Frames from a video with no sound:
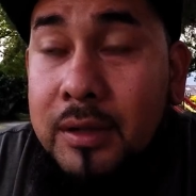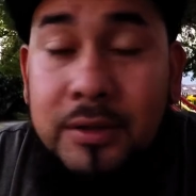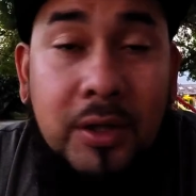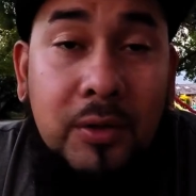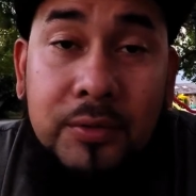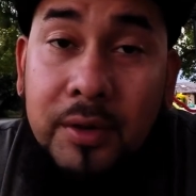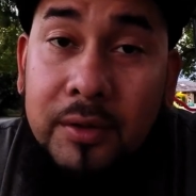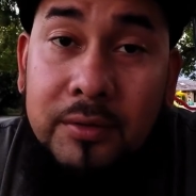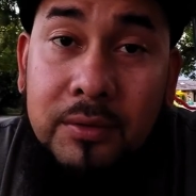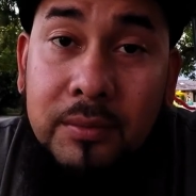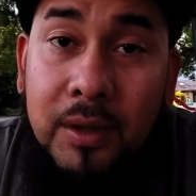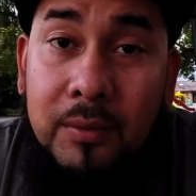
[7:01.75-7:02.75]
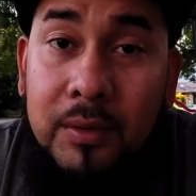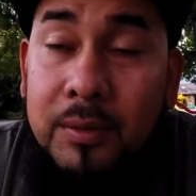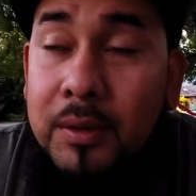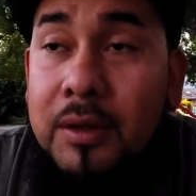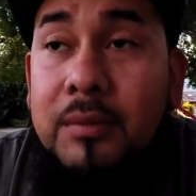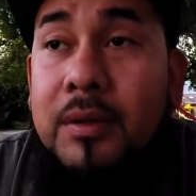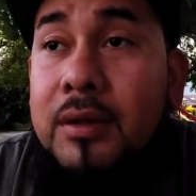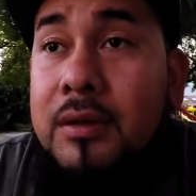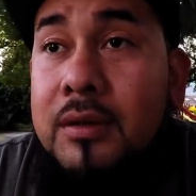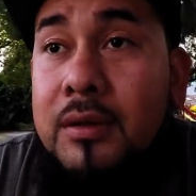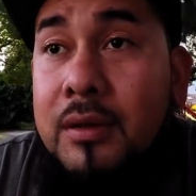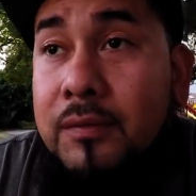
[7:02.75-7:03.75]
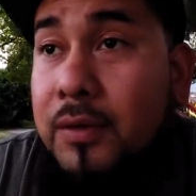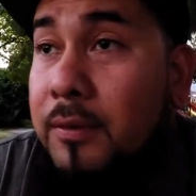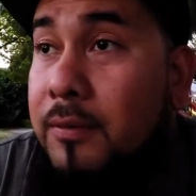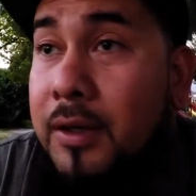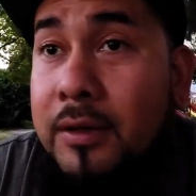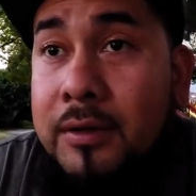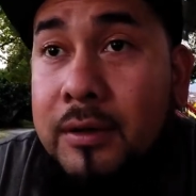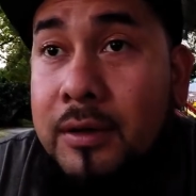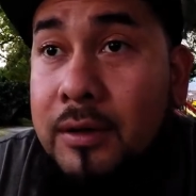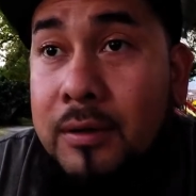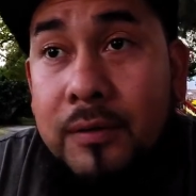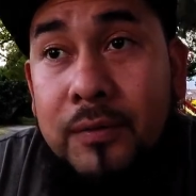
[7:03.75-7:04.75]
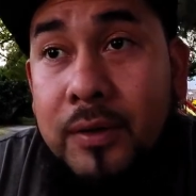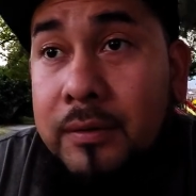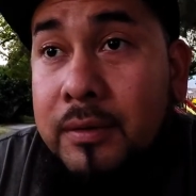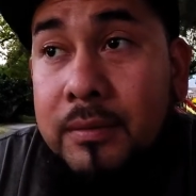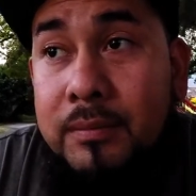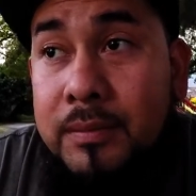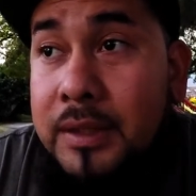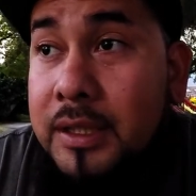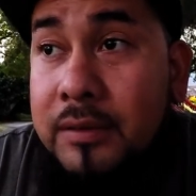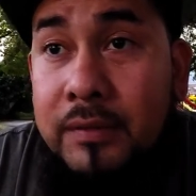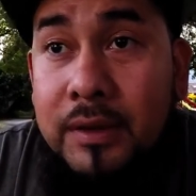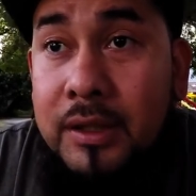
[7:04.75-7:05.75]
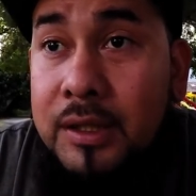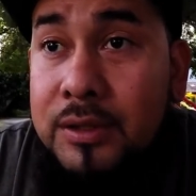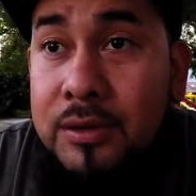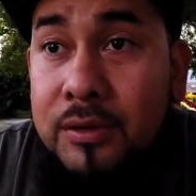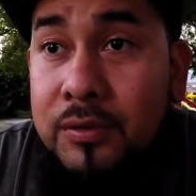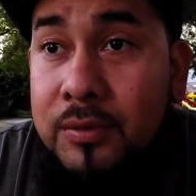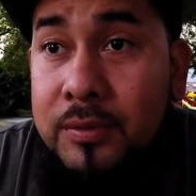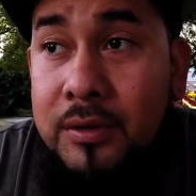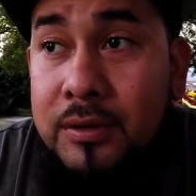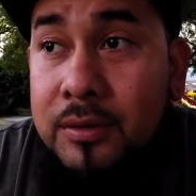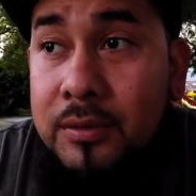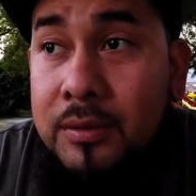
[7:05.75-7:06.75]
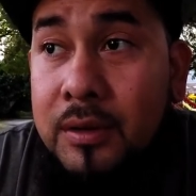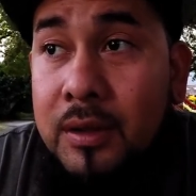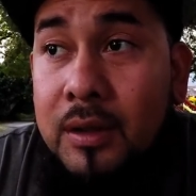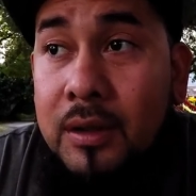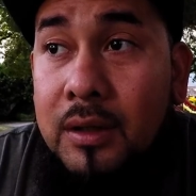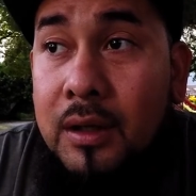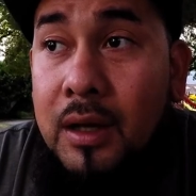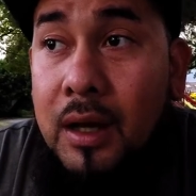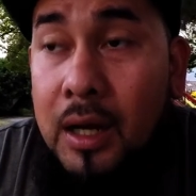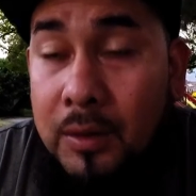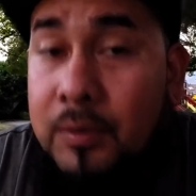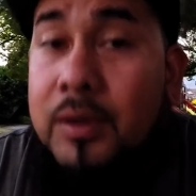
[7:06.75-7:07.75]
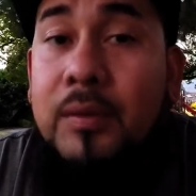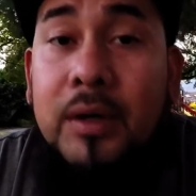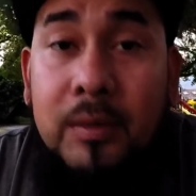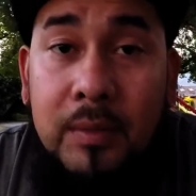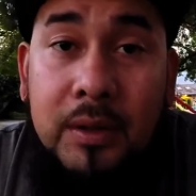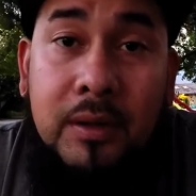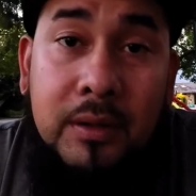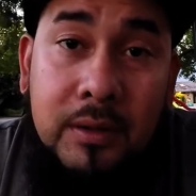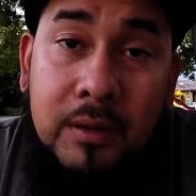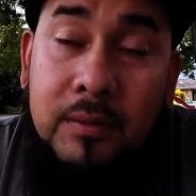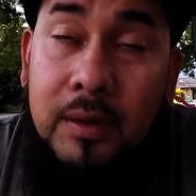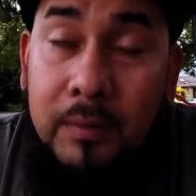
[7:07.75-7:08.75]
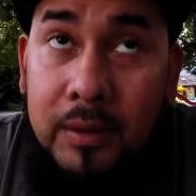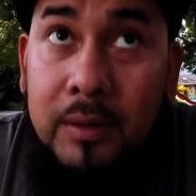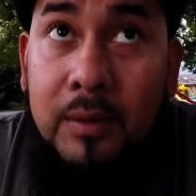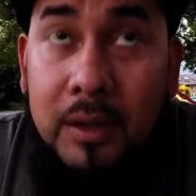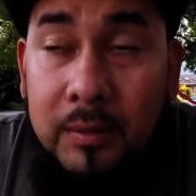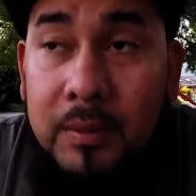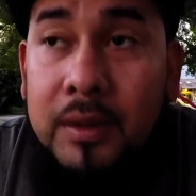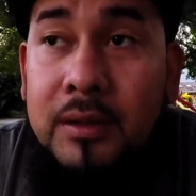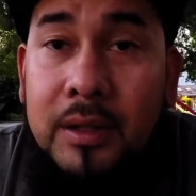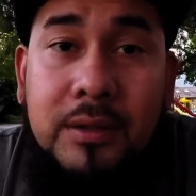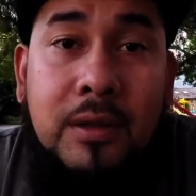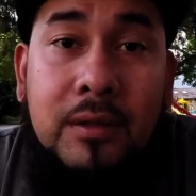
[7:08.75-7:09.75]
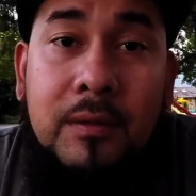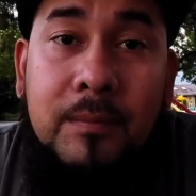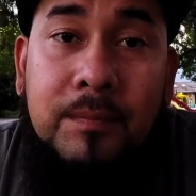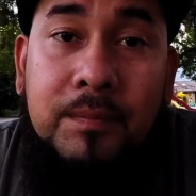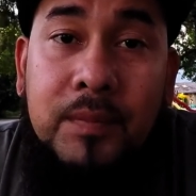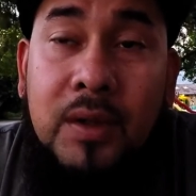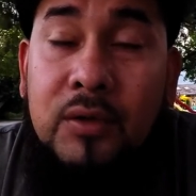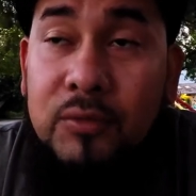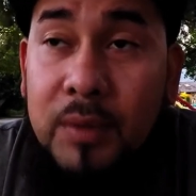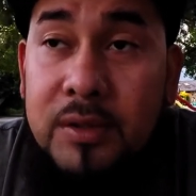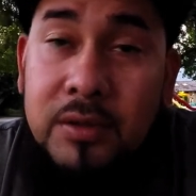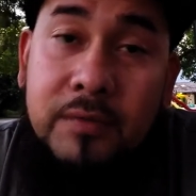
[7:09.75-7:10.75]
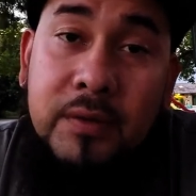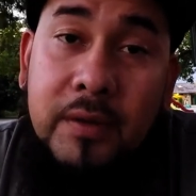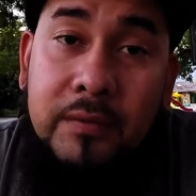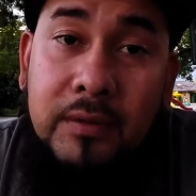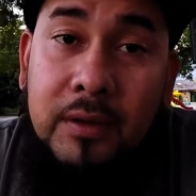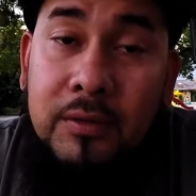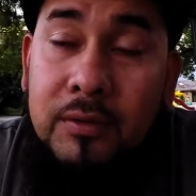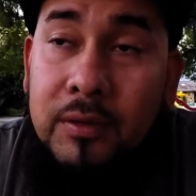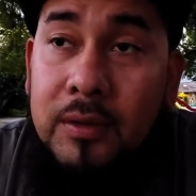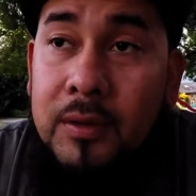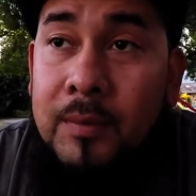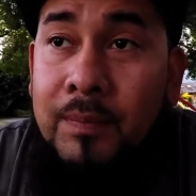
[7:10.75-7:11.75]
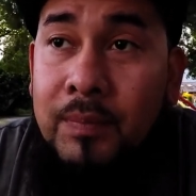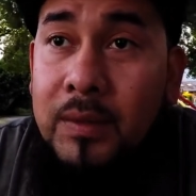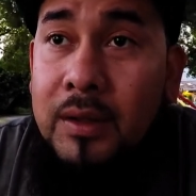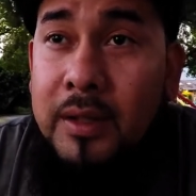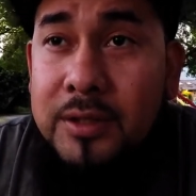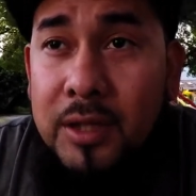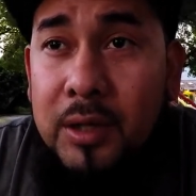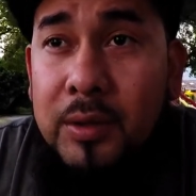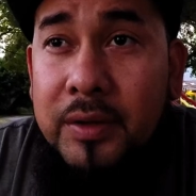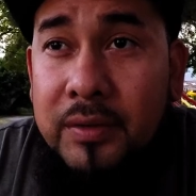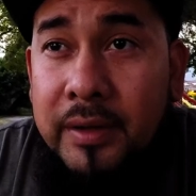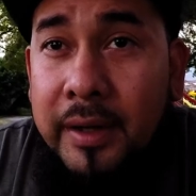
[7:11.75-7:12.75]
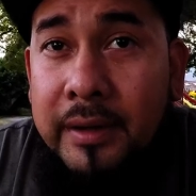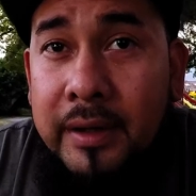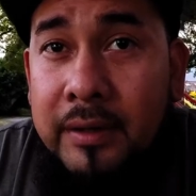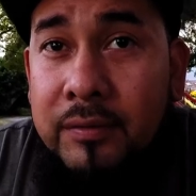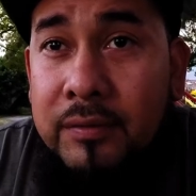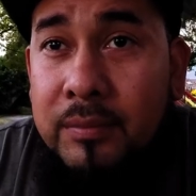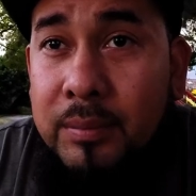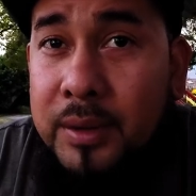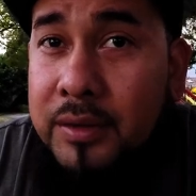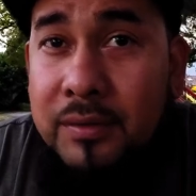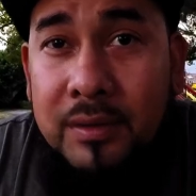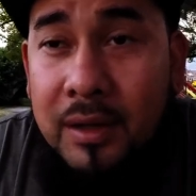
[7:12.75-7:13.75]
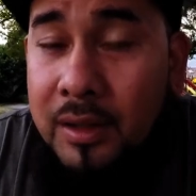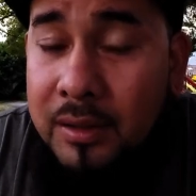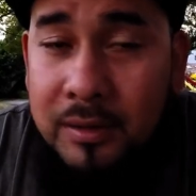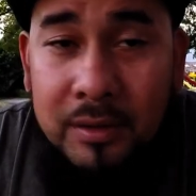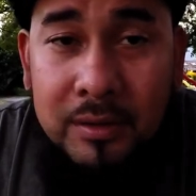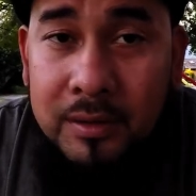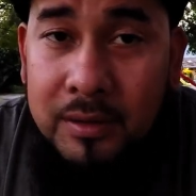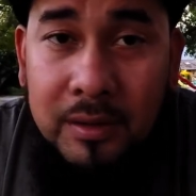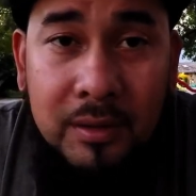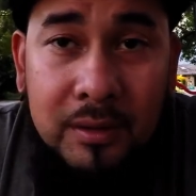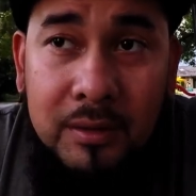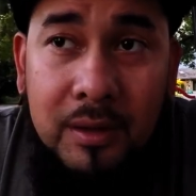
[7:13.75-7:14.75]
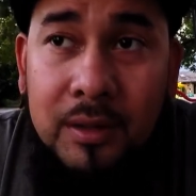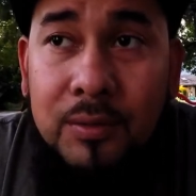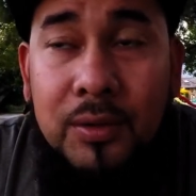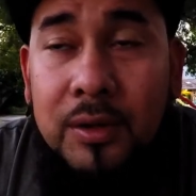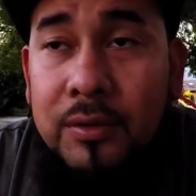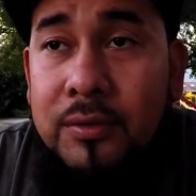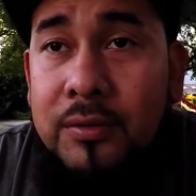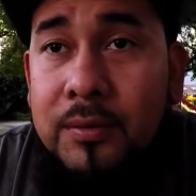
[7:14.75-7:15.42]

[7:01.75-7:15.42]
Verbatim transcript: Tahoe was awesome. I really recommend it. If you're ever out there or if you ever need a vacation or something to do, I really recommend Lake Tahoe. I really recommend Lake Tahoe, especially if you have kids. Lake Tahoe has a nightlife, but it's not nothing like anywhere else.